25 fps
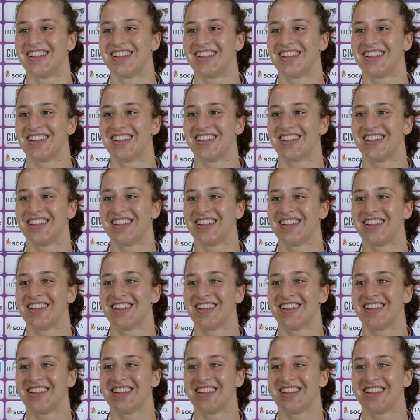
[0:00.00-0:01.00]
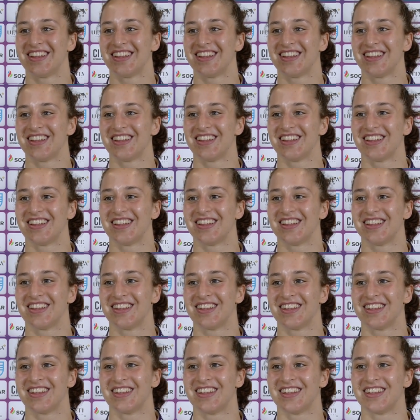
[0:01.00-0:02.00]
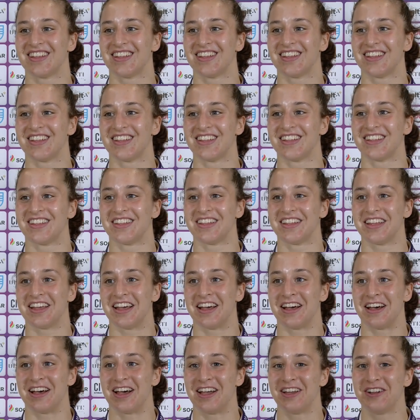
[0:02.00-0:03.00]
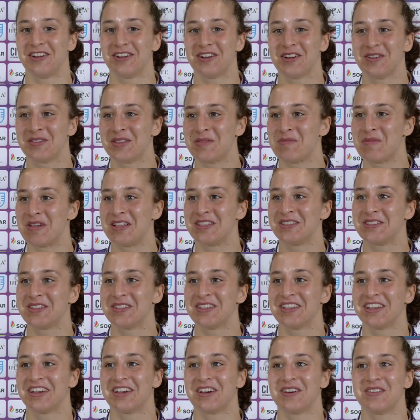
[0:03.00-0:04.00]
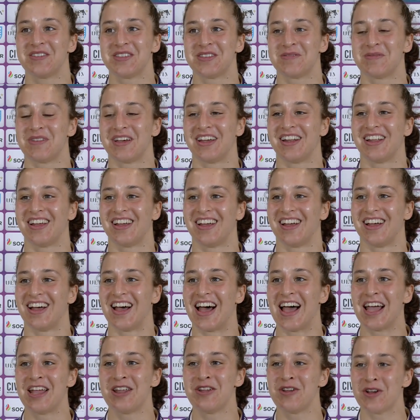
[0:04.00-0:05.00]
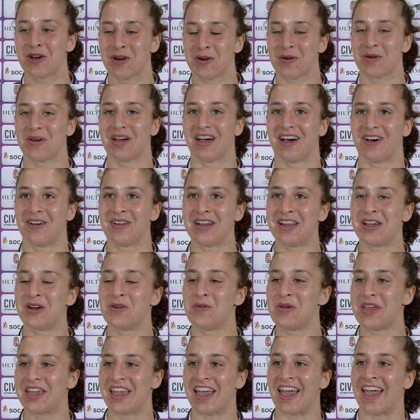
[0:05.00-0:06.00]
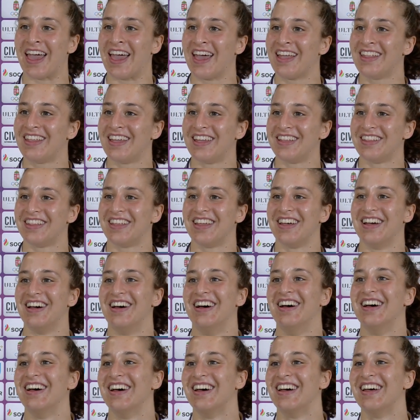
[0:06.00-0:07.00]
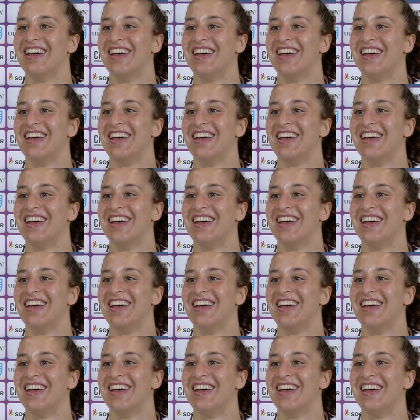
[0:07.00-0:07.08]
to see you at a Grand Prix uh, coming up soon? Uh, I don't know. Depends on the coat. but uh, I know uh, only a week ahead, and uh,